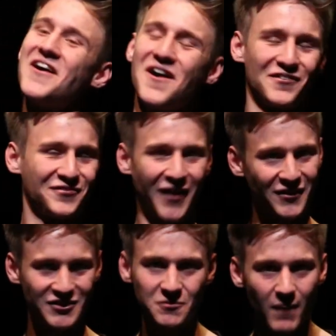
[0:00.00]
are
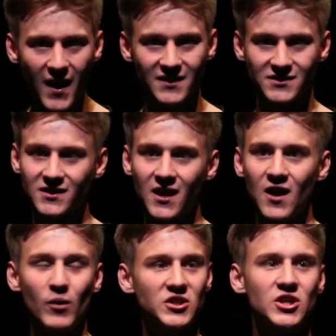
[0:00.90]
frailer spies,
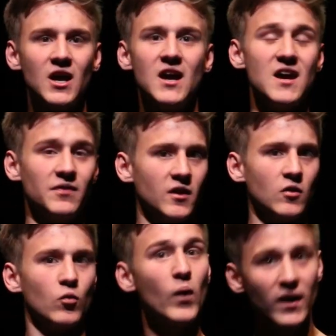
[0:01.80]
which in
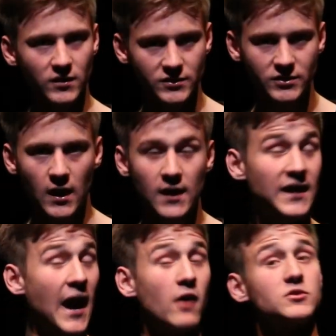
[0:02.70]
their wills
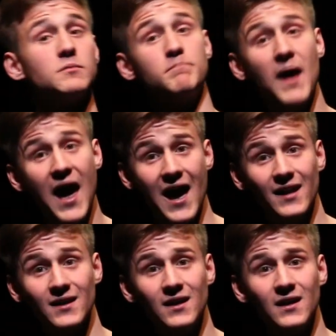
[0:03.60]
count
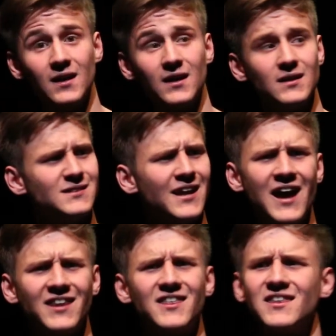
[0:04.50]
bad, that
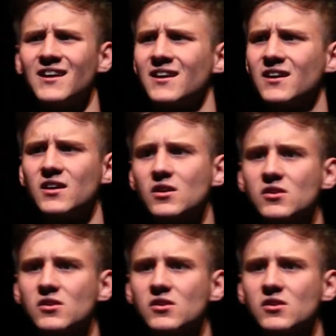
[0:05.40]
I think